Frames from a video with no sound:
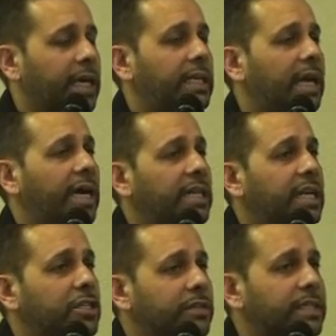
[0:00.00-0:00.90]
He died
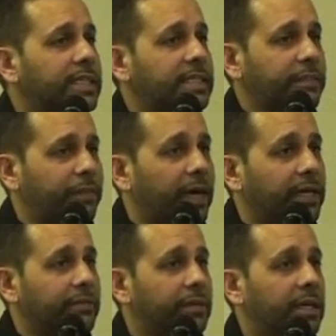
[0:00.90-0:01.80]
at the age of
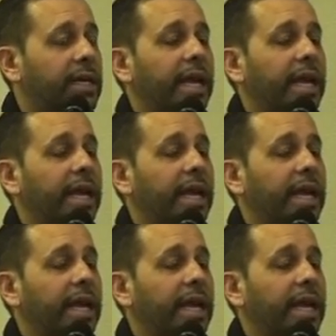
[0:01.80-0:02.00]
sixty-five,